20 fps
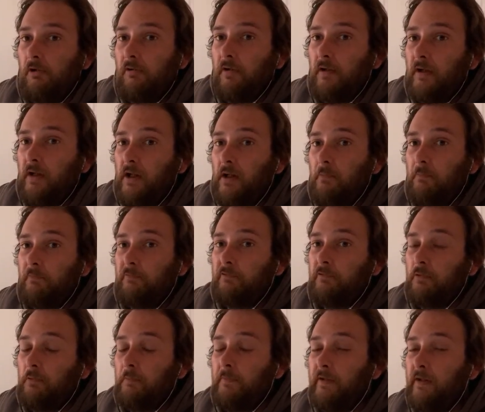It helped
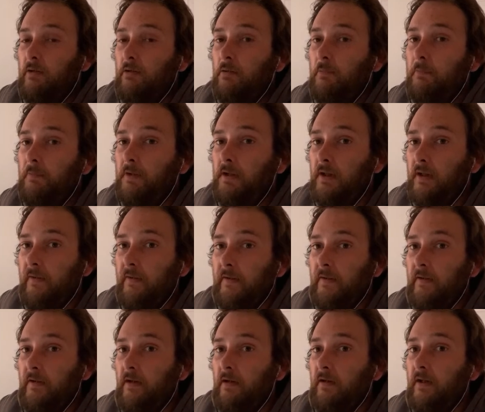chill me out a bit.
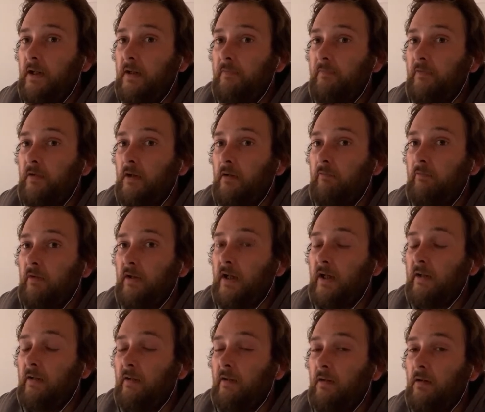It, I left half a
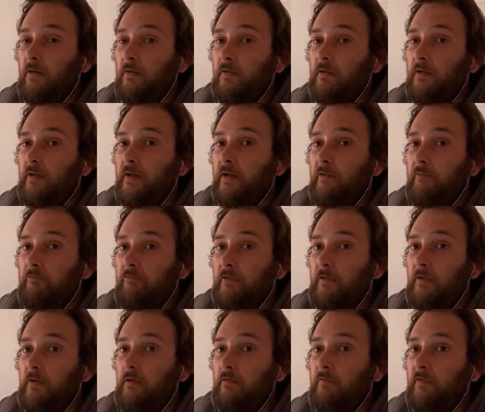can, so I only had three
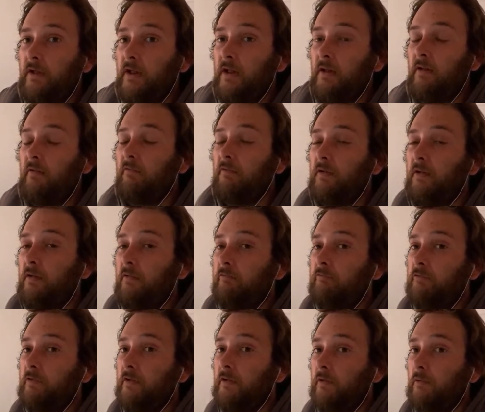and a half cans really,
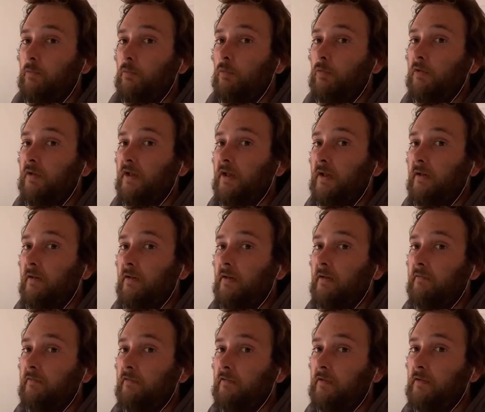three and a quarter cans
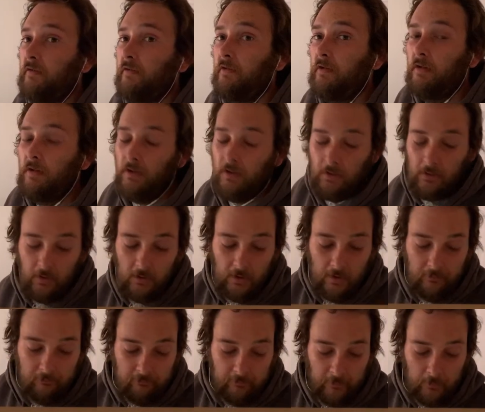actually. I
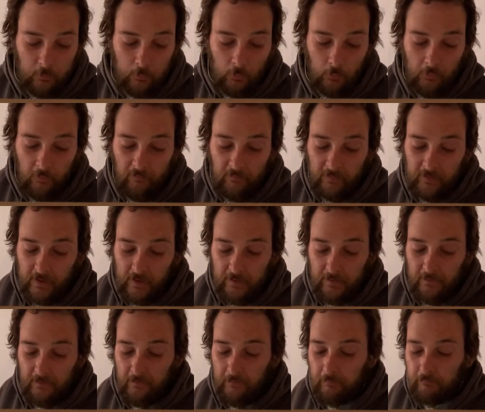left three quarters of a can
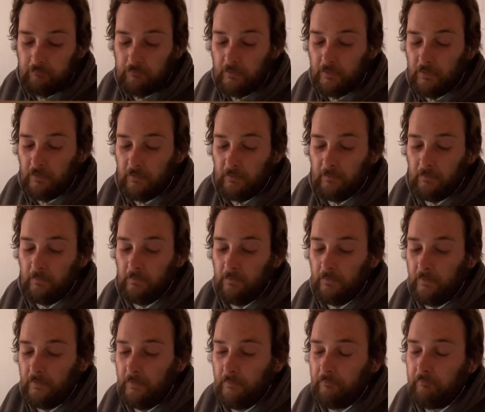in the frigo,
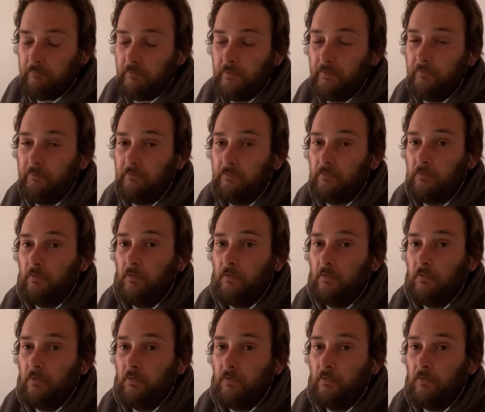in the fridge.